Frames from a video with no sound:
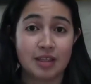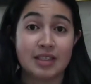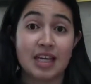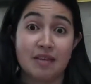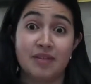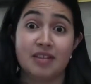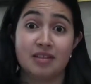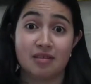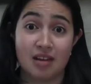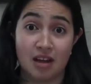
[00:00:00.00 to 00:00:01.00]
saving
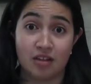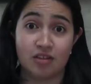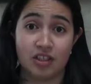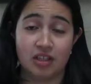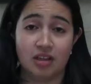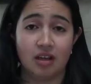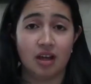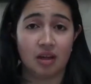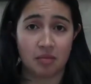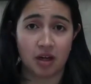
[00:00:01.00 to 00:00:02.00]
energy
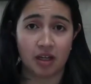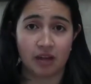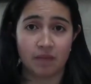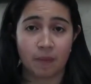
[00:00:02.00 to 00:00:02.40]
and money.